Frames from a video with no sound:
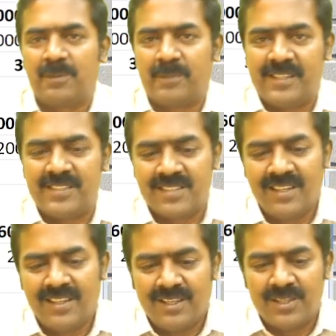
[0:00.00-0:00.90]
price.
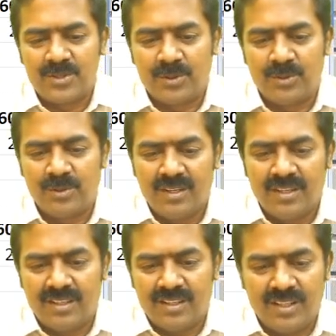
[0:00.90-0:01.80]
So
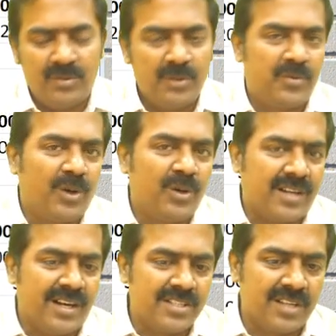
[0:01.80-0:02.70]
if you follow
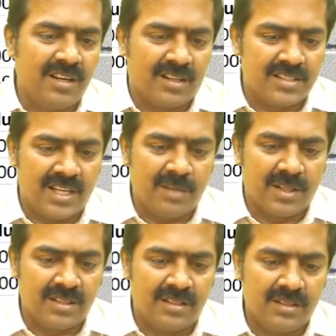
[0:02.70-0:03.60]
traditional costing
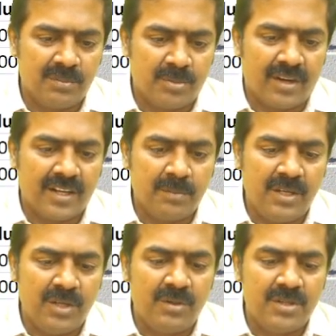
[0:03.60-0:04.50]
method, product
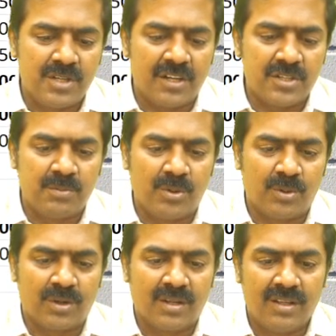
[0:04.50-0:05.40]
B you will charge
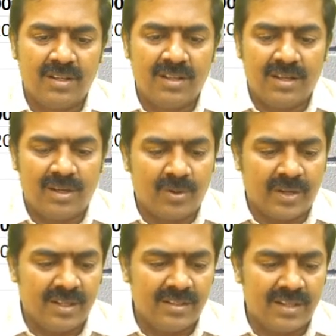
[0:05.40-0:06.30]
more.
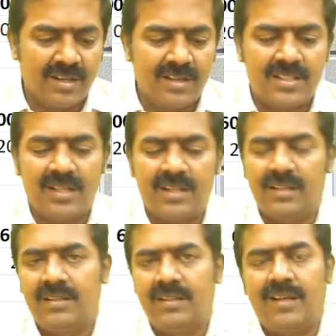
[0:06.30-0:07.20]
Okay, that will result
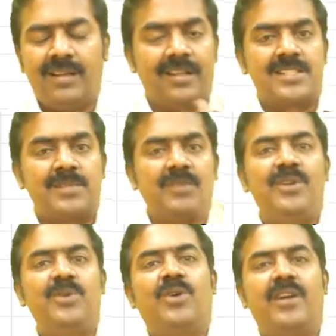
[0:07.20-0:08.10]
in, and the customer
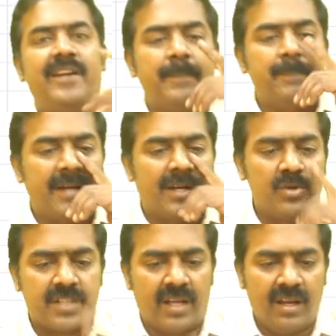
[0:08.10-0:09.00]
will go and compare
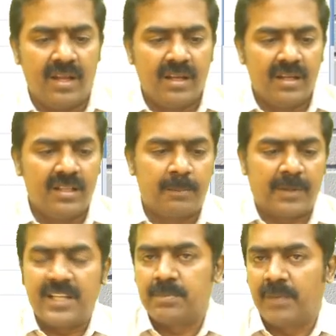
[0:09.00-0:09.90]
outside. The
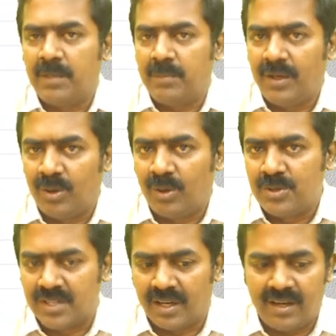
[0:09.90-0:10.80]
price might be low
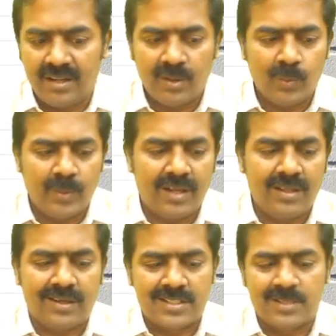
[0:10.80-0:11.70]
outside, where the
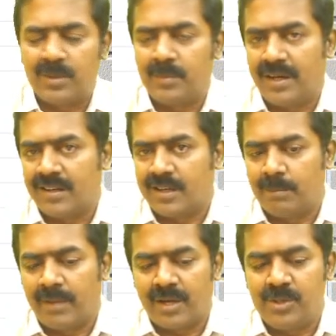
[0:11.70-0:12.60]
customer may not come
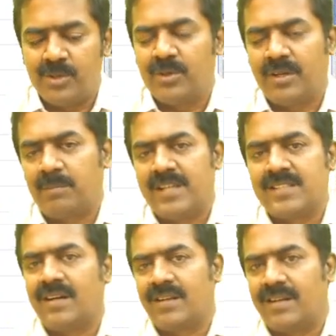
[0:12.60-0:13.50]
back to you and place
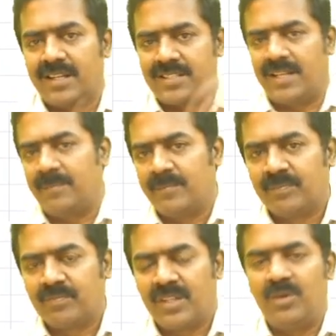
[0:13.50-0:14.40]
the order next time.
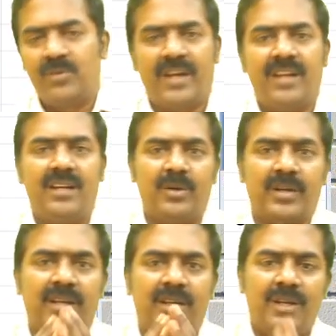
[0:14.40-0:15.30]
You will find that,
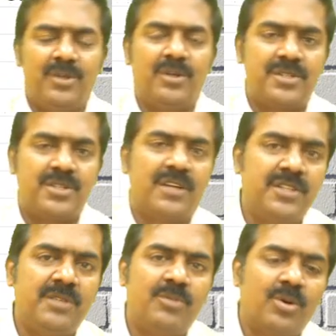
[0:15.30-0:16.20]
okay, you are
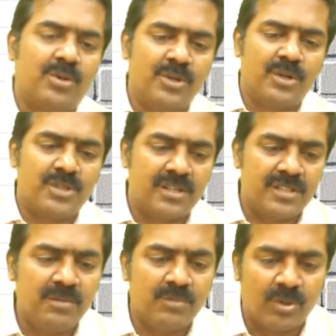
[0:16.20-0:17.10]
charging more, you are
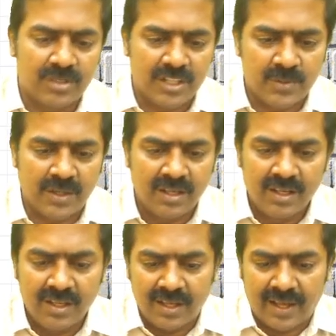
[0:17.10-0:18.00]
charging more. That's why
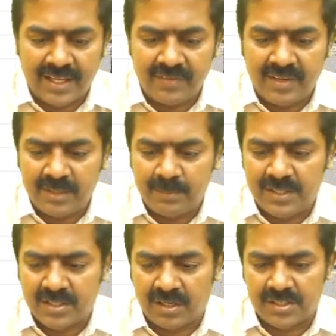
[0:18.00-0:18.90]

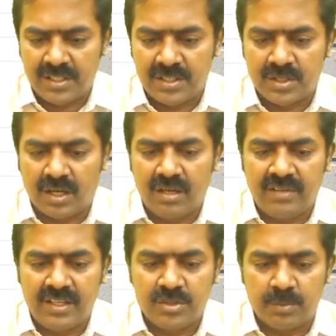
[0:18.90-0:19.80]
activity-based costing is
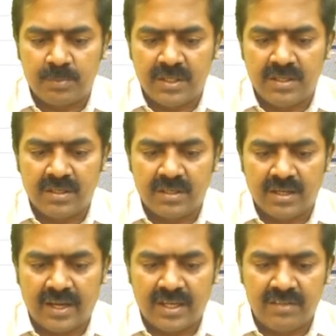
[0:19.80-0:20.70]
always superior.
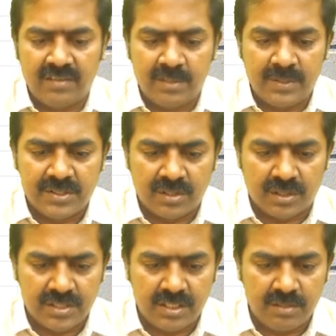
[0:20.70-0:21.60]
Activity-based
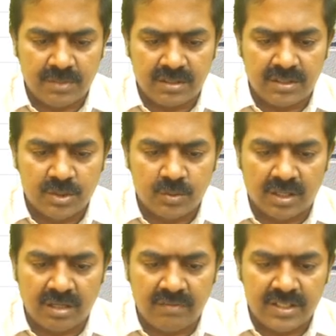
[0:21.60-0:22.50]
costing method is what?
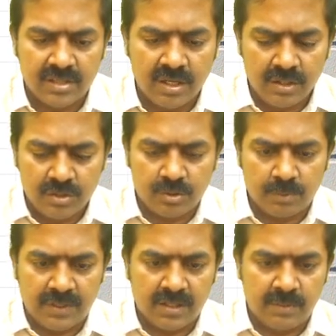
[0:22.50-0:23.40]
Always
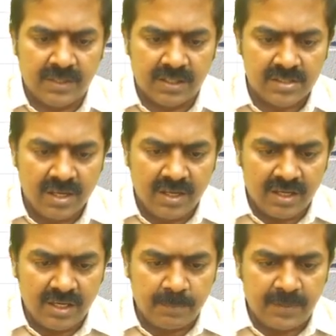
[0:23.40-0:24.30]
superior, because
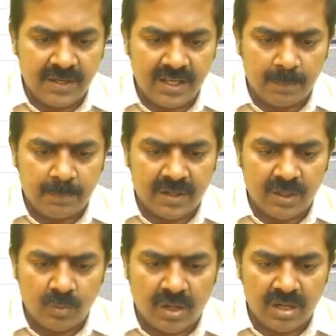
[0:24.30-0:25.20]
depending
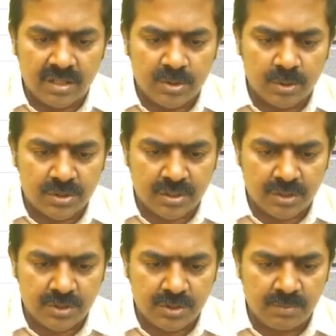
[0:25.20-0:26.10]
upon what resource
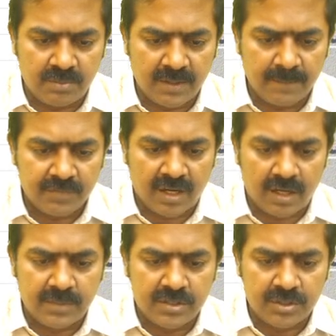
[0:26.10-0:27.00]
consumed, how
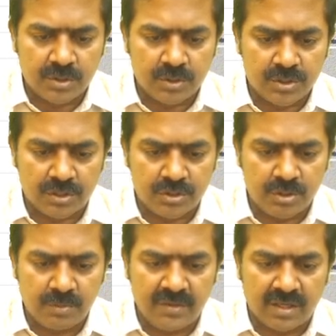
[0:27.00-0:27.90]
much resource
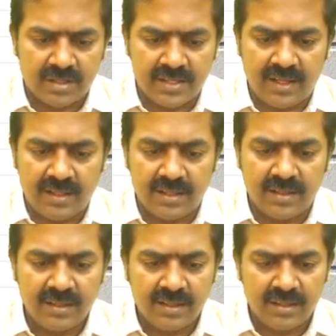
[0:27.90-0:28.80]
consumed, we are assigning the
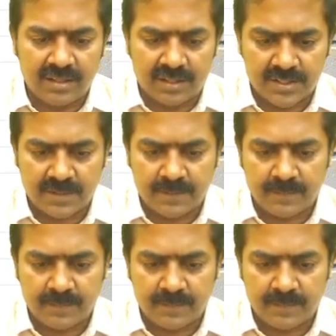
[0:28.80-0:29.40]
cost.